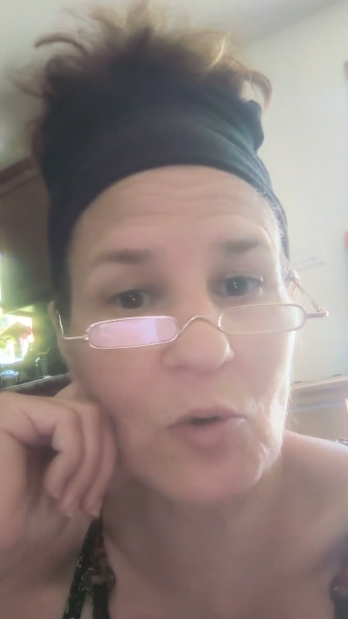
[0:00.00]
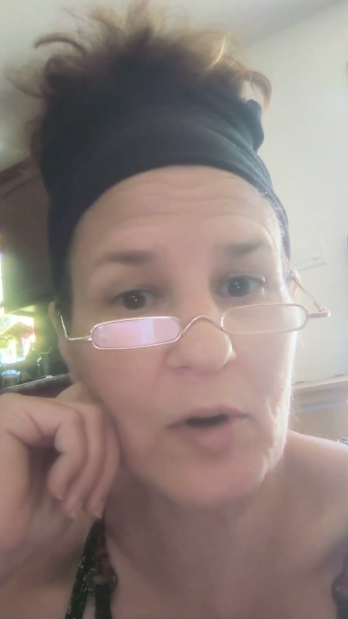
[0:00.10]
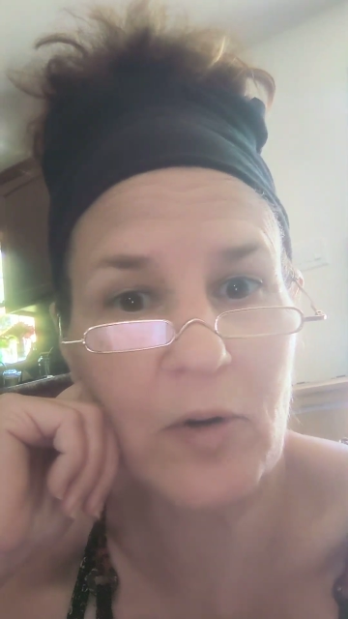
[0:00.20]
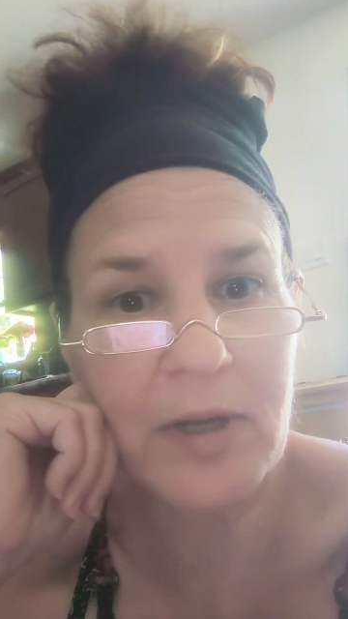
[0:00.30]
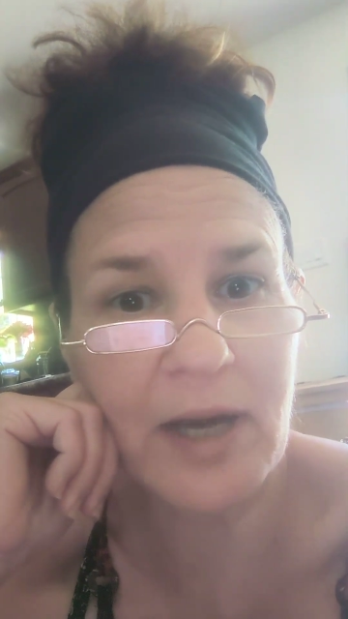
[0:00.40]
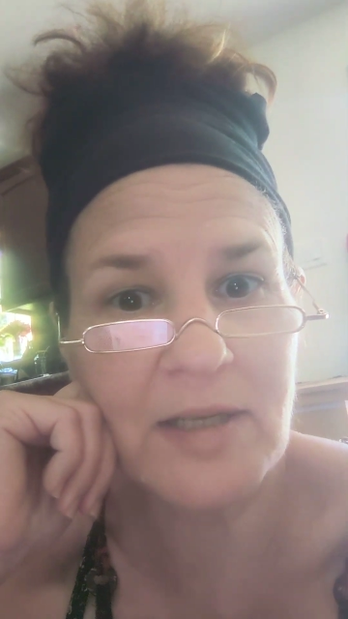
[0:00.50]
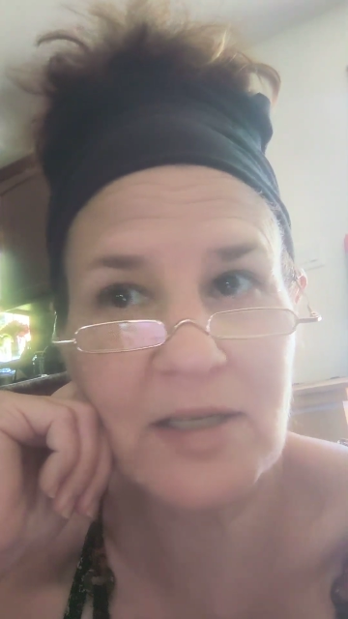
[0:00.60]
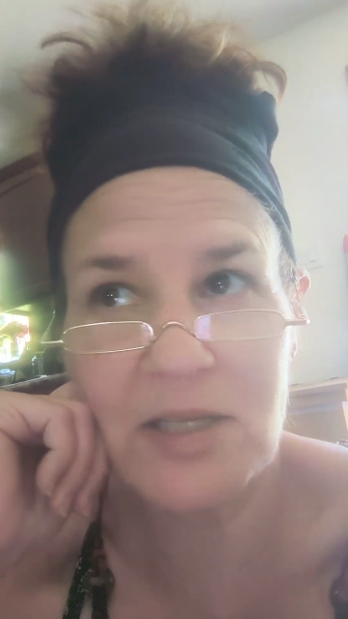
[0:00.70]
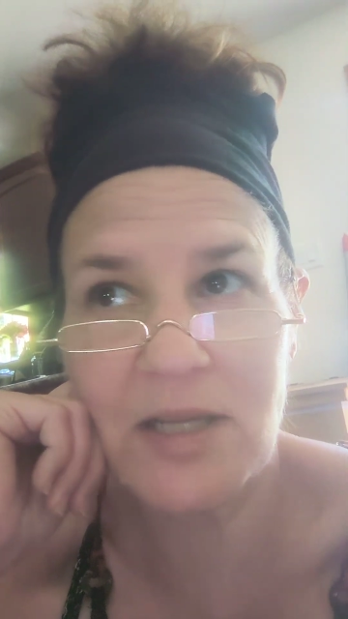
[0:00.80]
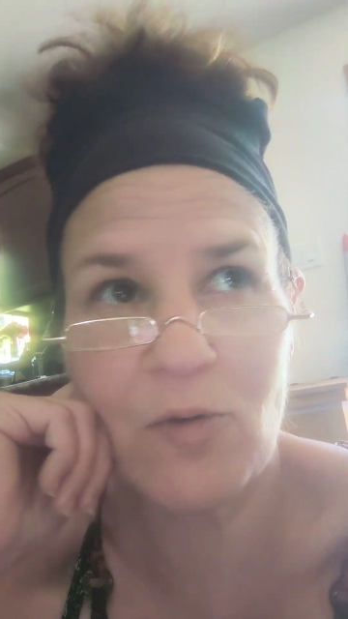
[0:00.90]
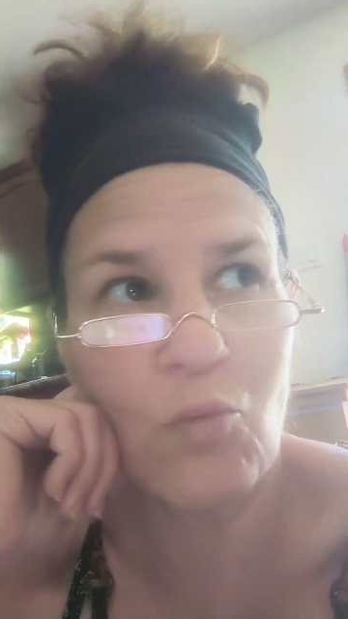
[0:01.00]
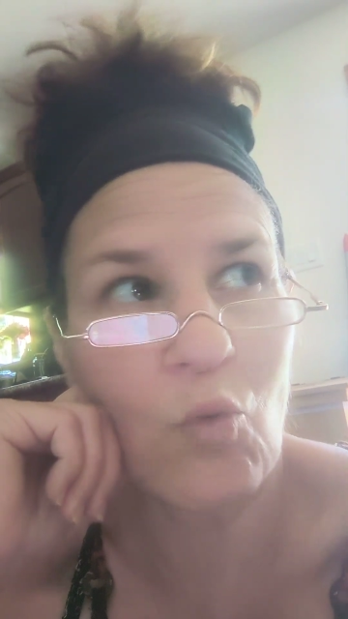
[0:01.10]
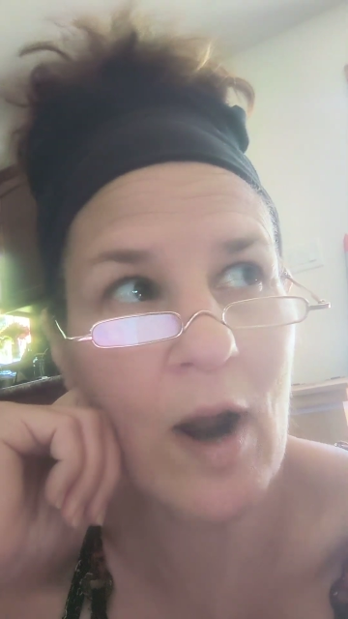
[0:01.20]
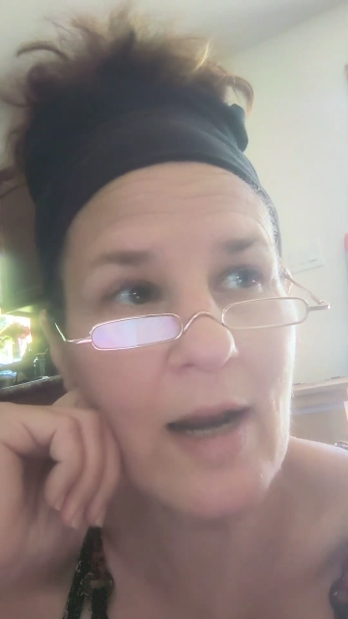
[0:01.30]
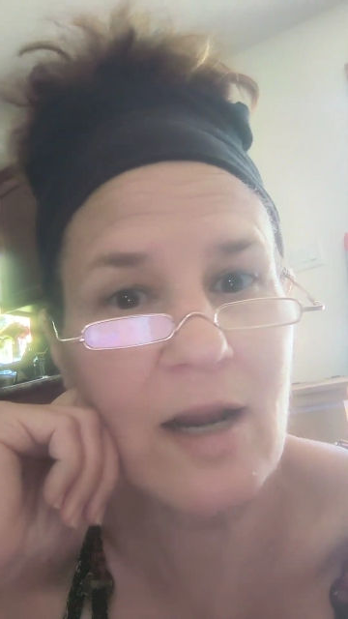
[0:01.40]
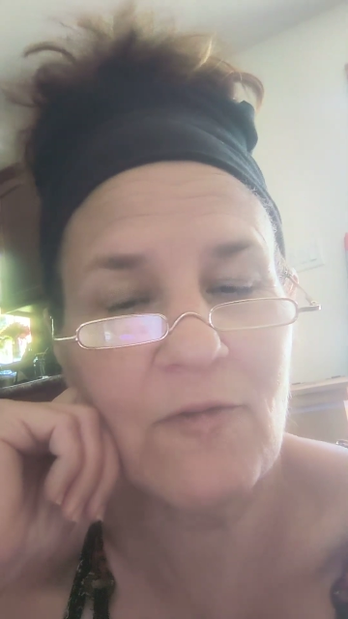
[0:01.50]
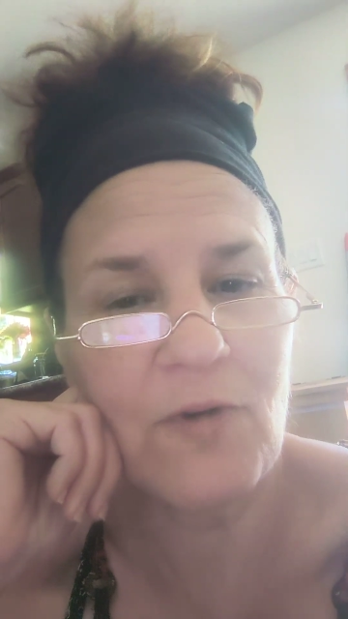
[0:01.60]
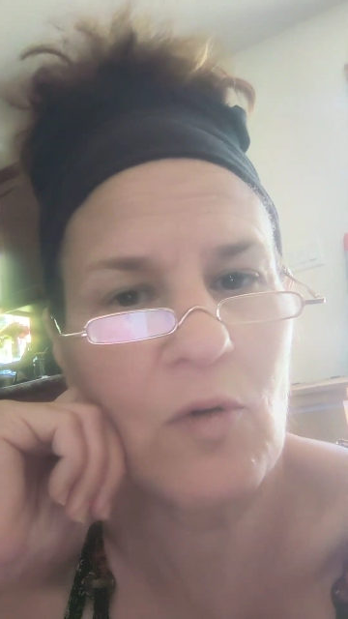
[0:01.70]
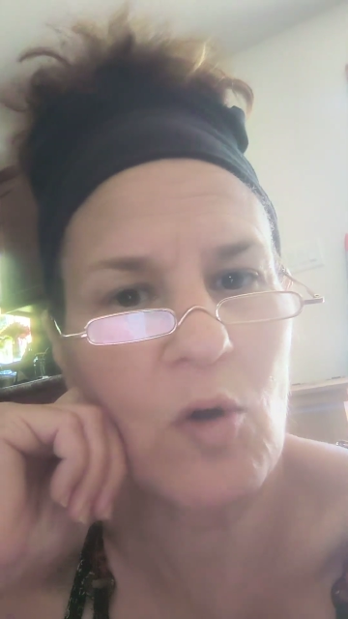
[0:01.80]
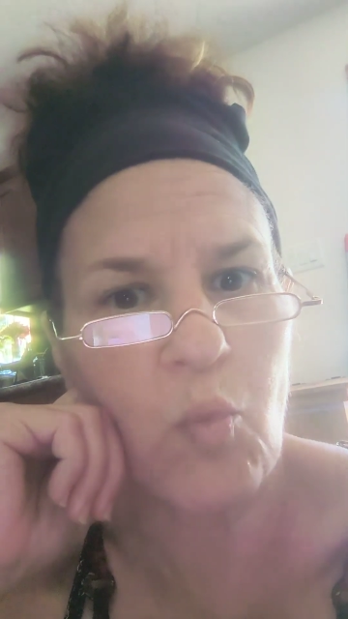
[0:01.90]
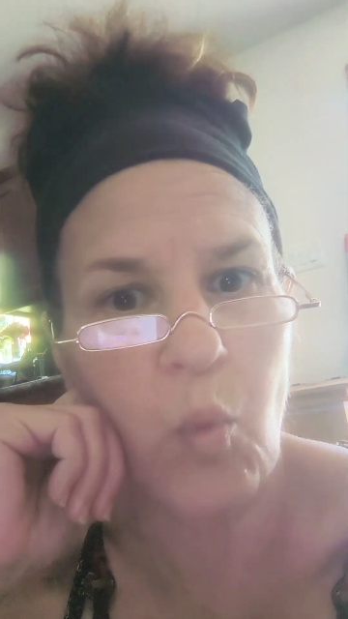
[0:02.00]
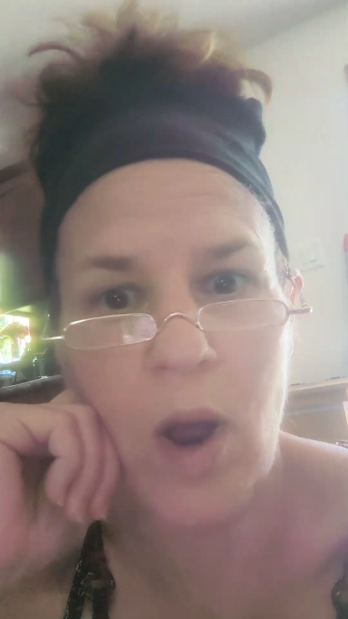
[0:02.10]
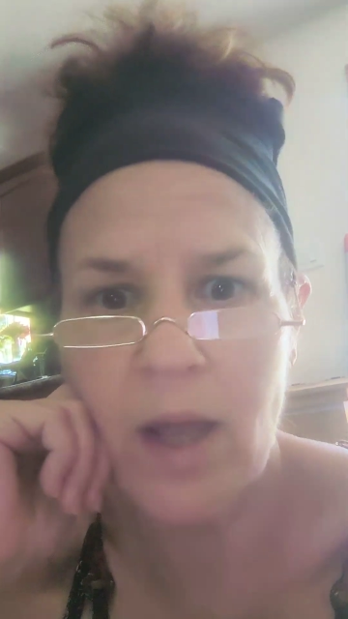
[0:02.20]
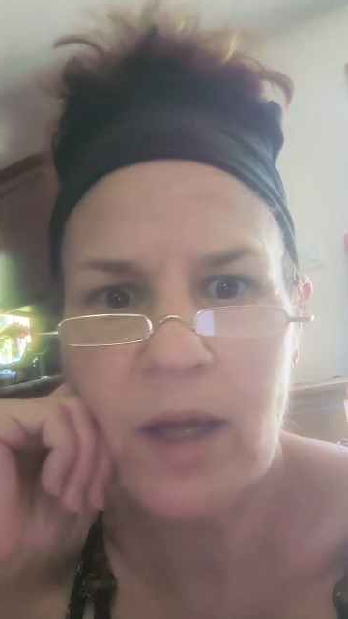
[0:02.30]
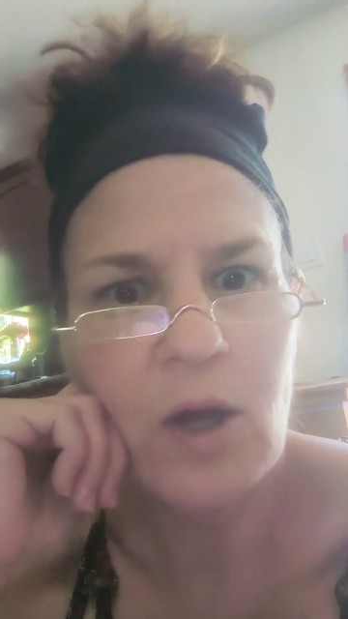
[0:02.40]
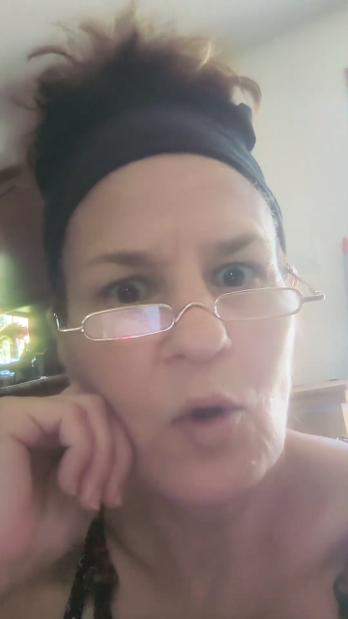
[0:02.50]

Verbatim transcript: going on against us, like right in front, like what?